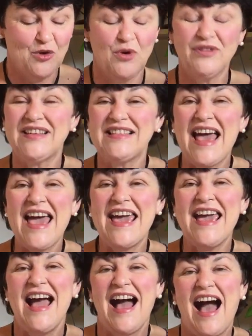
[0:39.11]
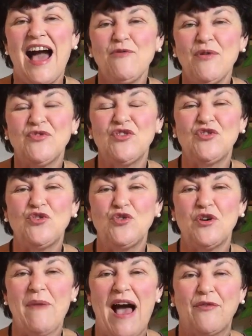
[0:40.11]
Well, today I want to
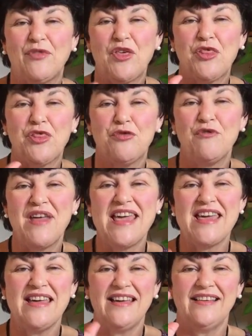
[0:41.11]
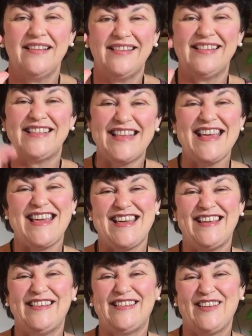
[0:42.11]
talk about the 3
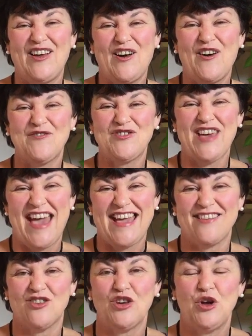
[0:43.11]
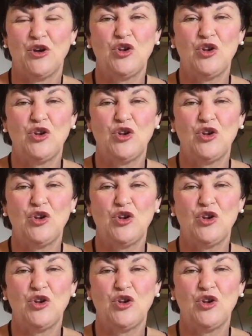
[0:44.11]
C's of change.